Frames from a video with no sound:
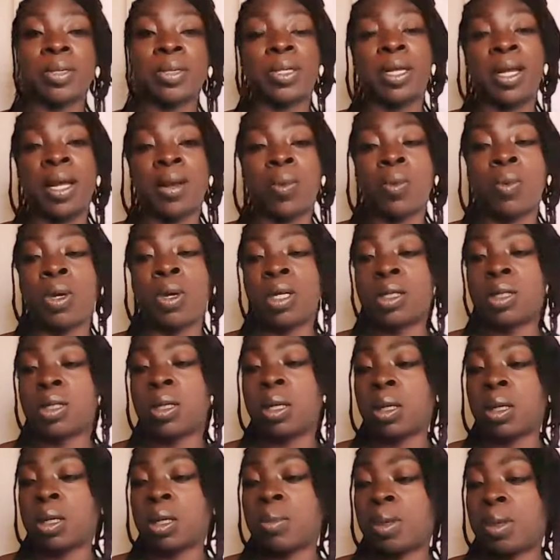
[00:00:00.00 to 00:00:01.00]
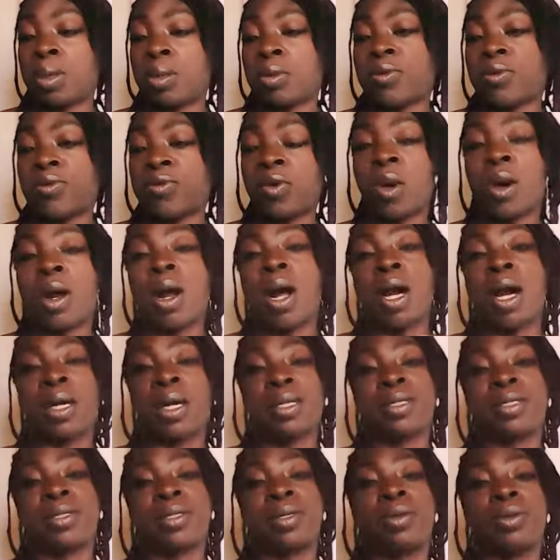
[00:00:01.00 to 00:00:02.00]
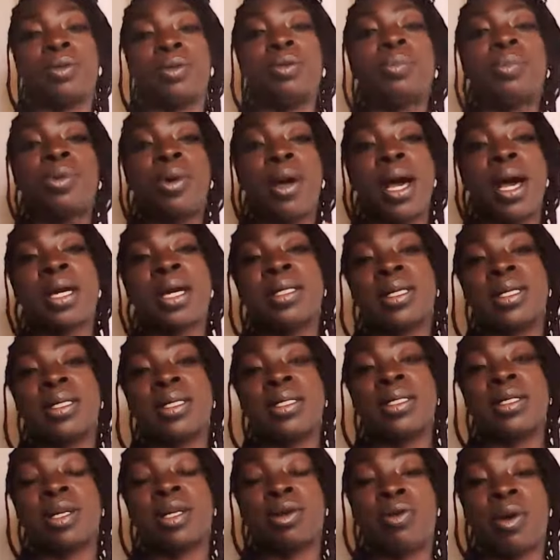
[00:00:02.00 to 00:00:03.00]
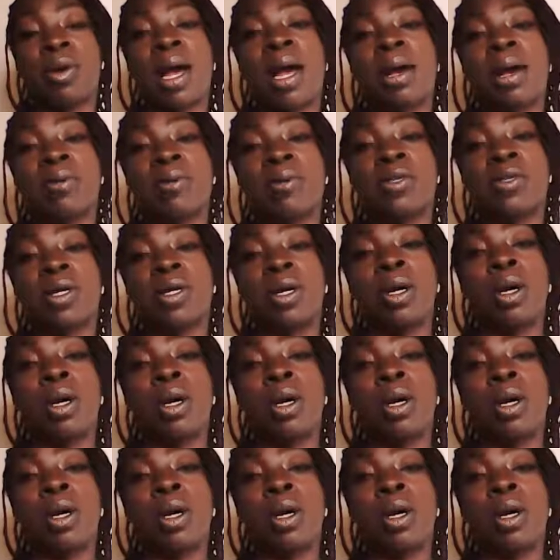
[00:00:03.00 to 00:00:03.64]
that I want to talk about for us who practice the craft,